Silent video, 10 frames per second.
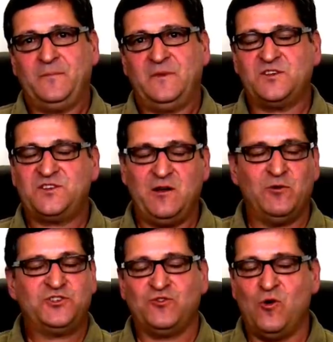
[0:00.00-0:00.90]
To see it
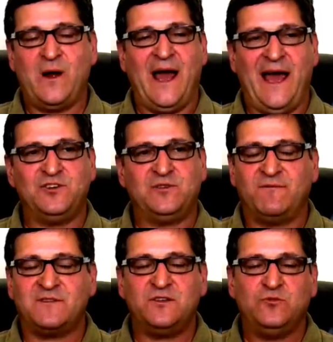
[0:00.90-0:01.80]
with your own eyes,
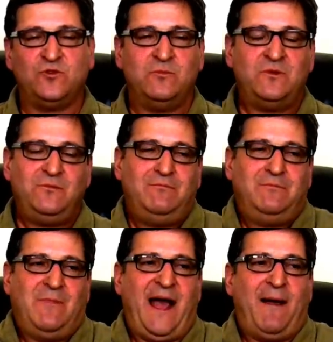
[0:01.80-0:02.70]

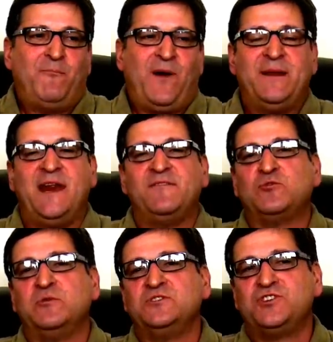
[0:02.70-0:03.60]
I'm probably not even
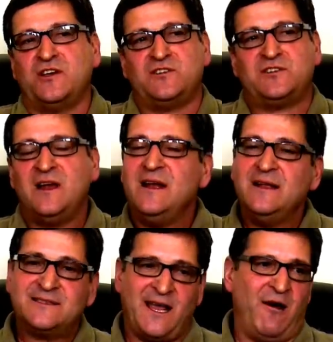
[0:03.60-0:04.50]
doing justice
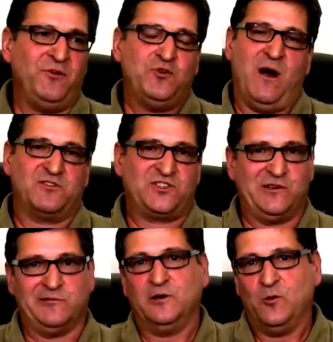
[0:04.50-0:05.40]
telling you how
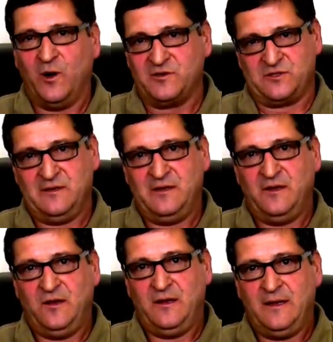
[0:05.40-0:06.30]
sterile it was.
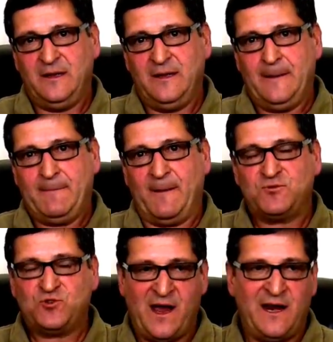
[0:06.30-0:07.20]
I'm
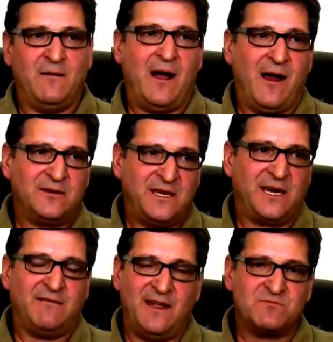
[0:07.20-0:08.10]
trying to
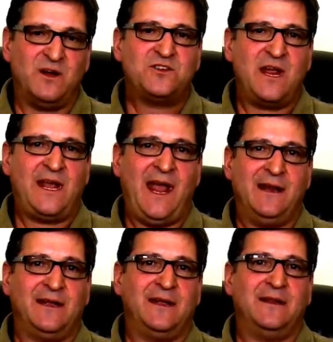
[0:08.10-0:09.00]
articulate as much as I
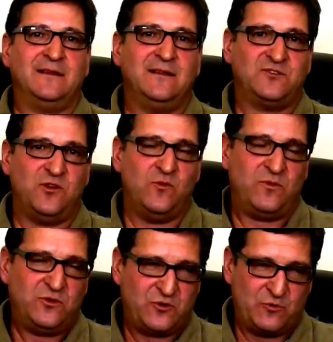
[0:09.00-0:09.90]
can so you
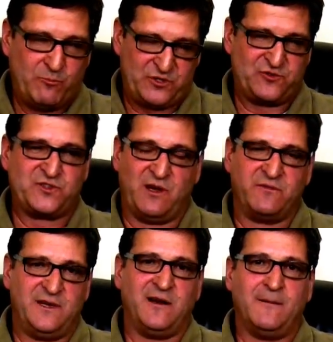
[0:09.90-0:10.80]
put
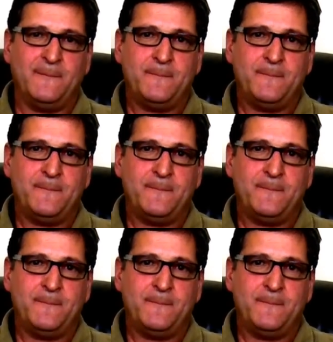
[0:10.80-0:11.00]
yourself there.